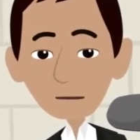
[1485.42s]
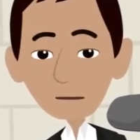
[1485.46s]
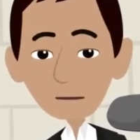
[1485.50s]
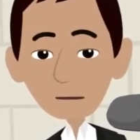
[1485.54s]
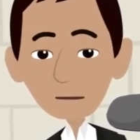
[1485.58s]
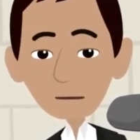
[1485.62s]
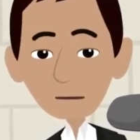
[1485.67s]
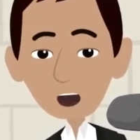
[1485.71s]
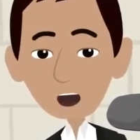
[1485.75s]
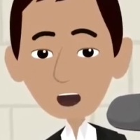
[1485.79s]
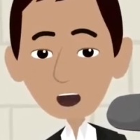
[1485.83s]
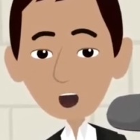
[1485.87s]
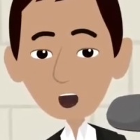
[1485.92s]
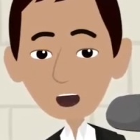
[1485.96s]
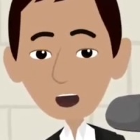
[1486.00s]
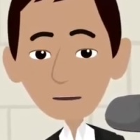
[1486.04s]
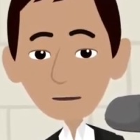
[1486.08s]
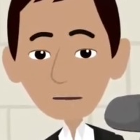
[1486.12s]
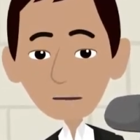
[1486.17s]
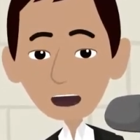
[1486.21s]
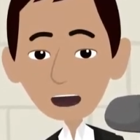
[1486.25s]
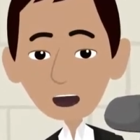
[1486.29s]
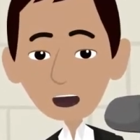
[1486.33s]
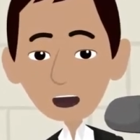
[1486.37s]
Should you
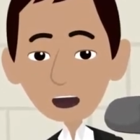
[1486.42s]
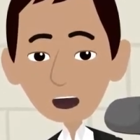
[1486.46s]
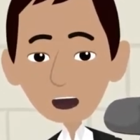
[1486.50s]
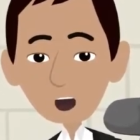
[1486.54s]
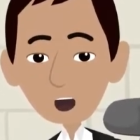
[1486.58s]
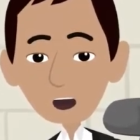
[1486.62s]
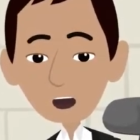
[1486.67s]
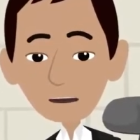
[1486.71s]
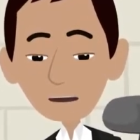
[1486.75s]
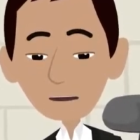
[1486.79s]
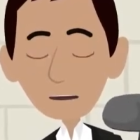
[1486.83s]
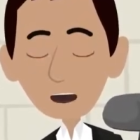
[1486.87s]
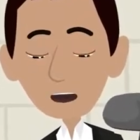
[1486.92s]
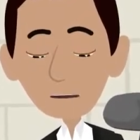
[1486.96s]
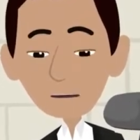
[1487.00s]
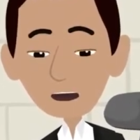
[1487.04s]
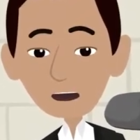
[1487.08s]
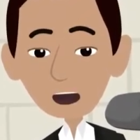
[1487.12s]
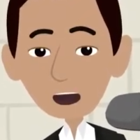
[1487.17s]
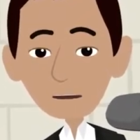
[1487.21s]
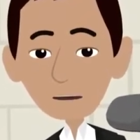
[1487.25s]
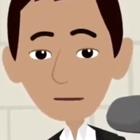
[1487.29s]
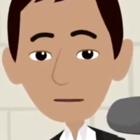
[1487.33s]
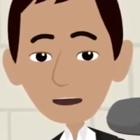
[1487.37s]
choose the
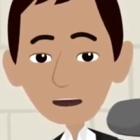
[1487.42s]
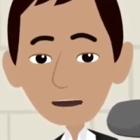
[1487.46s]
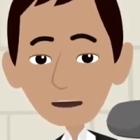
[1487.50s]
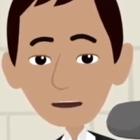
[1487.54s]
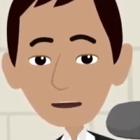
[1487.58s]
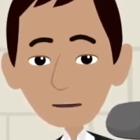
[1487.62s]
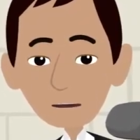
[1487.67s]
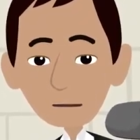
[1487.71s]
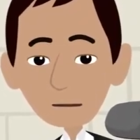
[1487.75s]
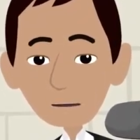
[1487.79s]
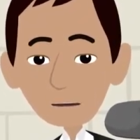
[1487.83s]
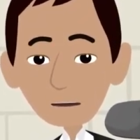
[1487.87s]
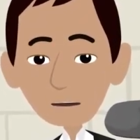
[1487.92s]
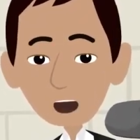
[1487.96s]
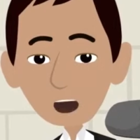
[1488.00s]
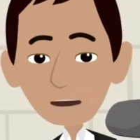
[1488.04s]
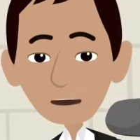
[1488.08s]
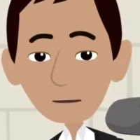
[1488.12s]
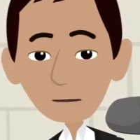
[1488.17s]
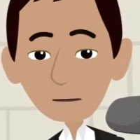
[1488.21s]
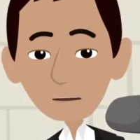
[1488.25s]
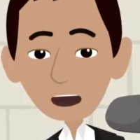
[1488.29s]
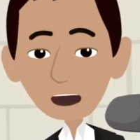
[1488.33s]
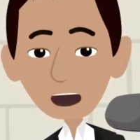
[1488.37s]
actions
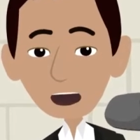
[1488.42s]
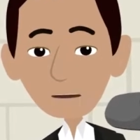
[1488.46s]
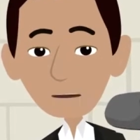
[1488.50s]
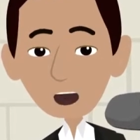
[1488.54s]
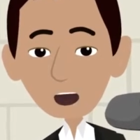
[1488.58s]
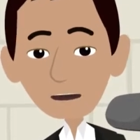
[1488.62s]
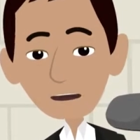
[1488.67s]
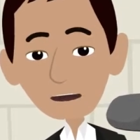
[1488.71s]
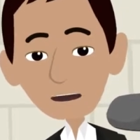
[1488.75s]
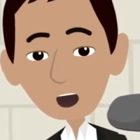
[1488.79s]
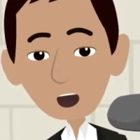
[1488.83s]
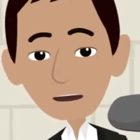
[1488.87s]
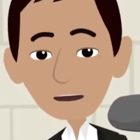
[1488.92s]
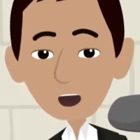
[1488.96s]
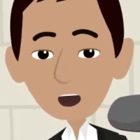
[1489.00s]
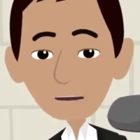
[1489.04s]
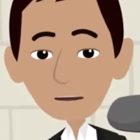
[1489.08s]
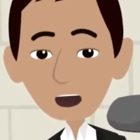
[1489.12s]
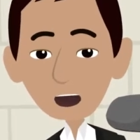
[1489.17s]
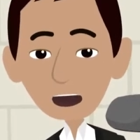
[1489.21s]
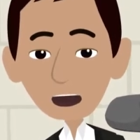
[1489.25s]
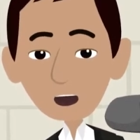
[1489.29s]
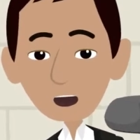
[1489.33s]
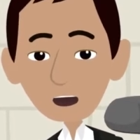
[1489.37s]
reflective of the
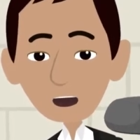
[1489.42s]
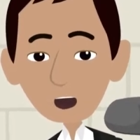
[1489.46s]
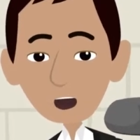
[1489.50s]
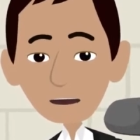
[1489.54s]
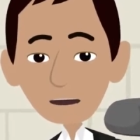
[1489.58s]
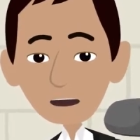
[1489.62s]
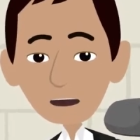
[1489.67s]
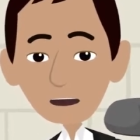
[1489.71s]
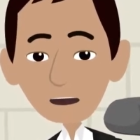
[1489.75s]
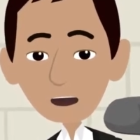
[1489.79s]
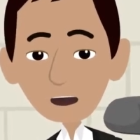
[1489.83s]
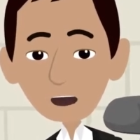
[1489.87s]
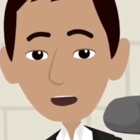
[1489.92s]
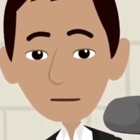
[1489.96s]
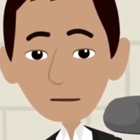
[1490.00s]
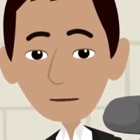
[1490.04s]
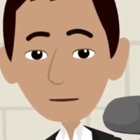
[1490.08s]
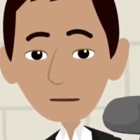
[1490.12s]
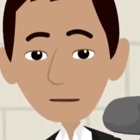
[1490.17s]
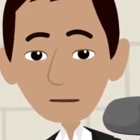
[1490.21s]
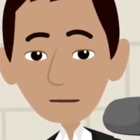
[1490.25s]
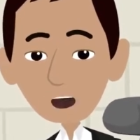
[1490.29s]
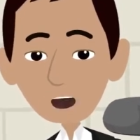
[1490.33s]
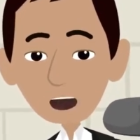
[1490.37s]
positive belief
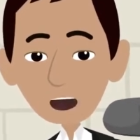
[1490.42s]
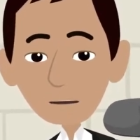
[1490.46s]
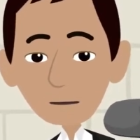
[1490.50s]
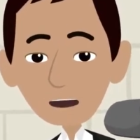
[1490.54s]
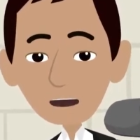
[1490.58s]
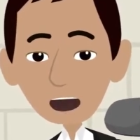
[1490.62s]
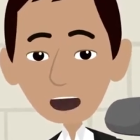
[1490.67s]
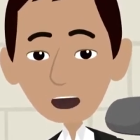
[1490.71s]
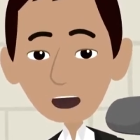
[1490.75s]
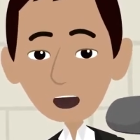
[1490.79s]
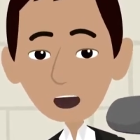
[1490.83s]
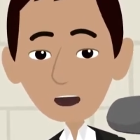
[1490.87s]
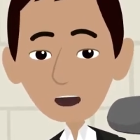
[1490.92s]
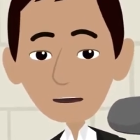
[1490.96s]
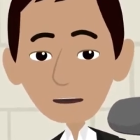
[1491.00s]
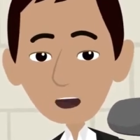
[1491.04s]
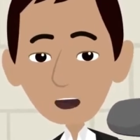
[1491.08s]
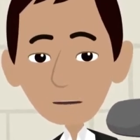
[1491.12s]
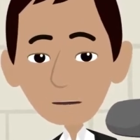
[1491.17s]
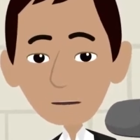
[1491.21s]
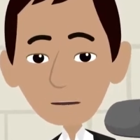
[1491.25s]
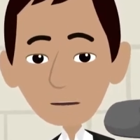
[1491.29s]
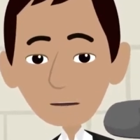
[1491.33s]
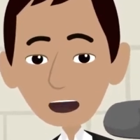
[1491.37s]
that I
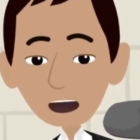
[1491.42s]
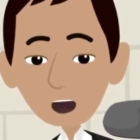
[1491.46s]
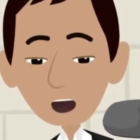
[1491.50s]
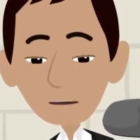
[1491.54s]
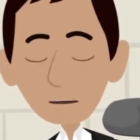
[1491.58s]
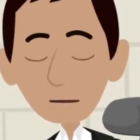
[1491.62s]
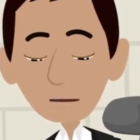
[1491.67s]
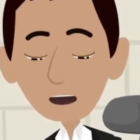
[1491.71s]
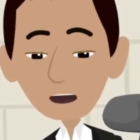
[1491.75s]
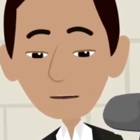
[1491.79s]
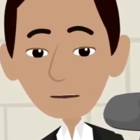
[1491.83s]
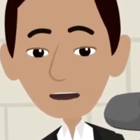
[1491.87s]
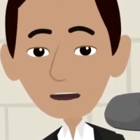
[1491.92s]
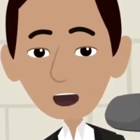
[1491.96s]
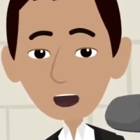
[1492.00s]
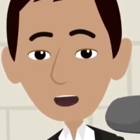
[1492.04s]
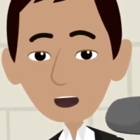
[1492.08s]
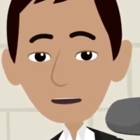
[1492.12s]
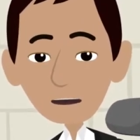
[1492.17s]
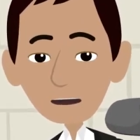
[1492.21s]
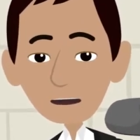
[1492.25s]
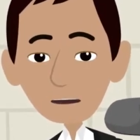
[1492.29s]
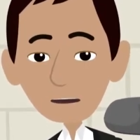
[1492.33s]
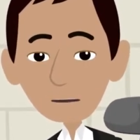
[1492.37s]
expect a
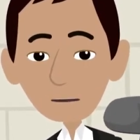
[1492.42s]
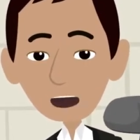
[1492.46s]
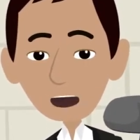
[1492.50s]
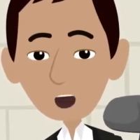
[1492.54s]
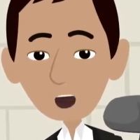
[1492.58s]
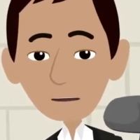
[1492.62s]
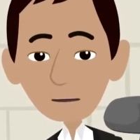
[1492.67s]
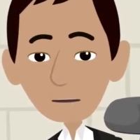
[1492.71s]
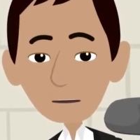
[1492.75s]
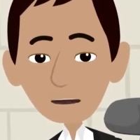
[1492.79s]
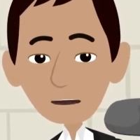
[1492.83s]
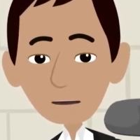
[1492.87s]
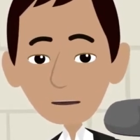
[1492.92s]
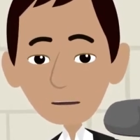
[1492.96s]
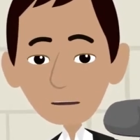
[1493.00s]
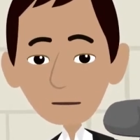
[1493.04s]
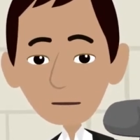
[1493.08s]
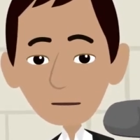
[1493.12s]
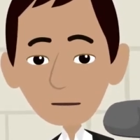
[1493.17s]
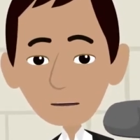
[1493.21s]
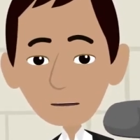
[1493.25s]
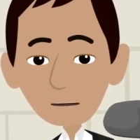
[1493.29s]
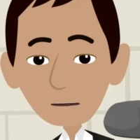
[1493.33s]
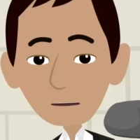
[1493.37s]
positive outcome,
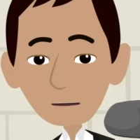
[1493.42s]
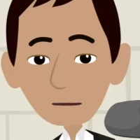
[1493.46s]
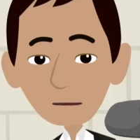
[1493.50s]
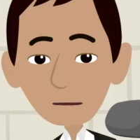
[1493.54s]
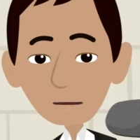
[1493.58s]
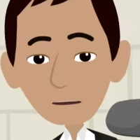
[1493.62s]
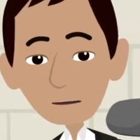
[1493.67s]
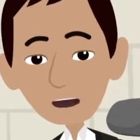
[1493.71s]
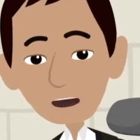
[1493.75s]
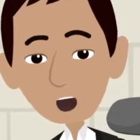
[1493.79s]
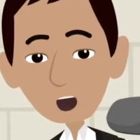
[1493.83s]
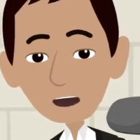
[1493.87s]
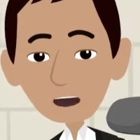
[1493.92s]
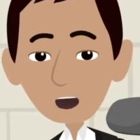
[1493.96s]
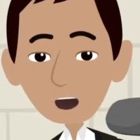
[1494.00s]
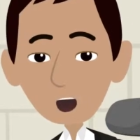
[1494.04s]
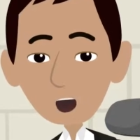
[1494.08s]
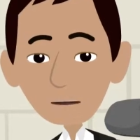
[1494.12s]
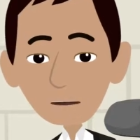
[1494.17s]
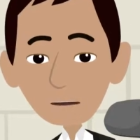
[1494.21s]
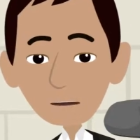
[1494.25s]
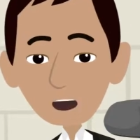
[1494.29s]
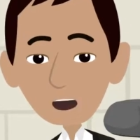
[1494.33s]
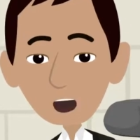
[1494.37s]
then you
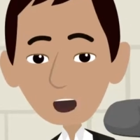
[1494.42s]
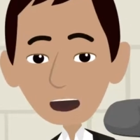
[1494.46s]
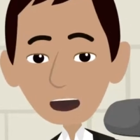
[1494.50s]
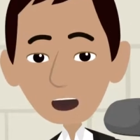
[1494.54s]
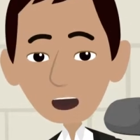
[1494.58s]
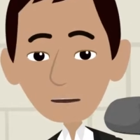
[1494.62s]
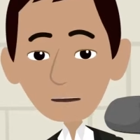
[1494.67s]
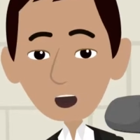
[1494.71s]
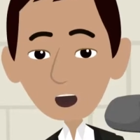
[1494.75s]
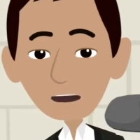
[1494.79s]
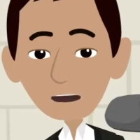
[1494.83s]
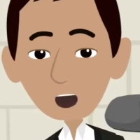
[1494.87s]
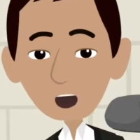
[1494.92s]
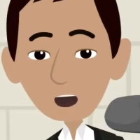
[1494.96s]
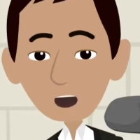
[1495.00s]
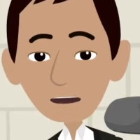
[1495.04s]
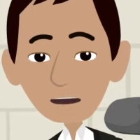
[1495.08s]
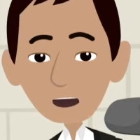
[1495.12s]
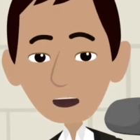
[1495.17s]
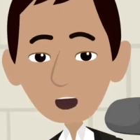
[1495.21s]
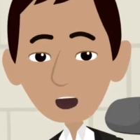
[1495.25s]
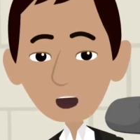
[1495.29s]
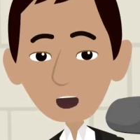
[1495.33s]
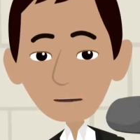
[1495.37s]
create the
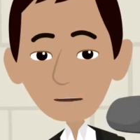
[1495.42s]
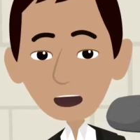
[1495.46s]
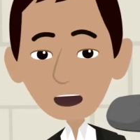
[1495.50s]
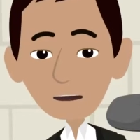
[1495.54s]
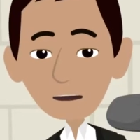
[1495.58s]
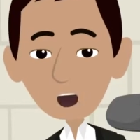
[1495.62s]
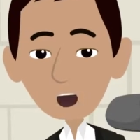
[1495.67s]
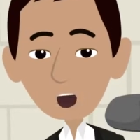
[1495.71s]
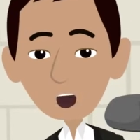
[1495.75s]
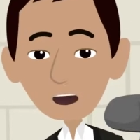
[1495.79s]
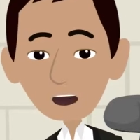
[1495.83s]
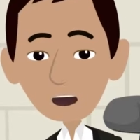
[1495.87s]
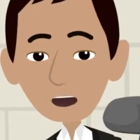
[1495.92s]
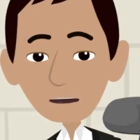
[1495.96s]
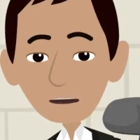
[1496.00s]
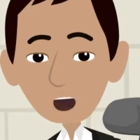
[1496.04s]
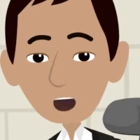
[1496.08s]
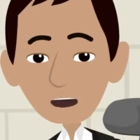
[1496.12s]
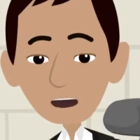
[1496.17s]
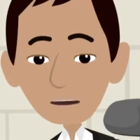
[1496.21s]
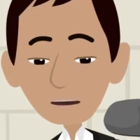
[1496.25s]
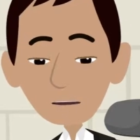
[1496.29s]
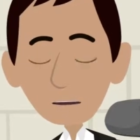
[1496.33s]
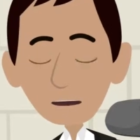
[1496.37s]
momentum of
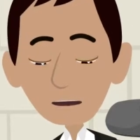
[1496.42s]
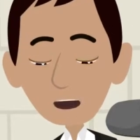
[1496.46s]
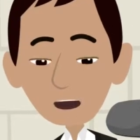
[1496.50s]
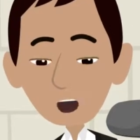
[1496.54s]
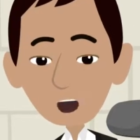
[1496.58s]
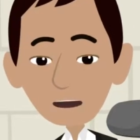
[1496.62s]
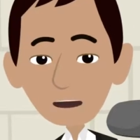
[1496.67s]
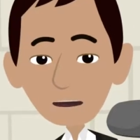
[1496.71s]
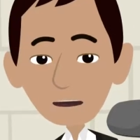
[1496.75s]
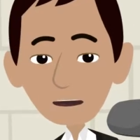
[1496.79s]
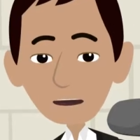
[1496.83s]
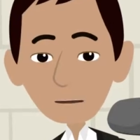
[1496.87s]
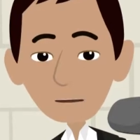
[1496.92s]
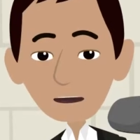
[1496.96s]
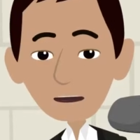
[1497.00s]
events leading to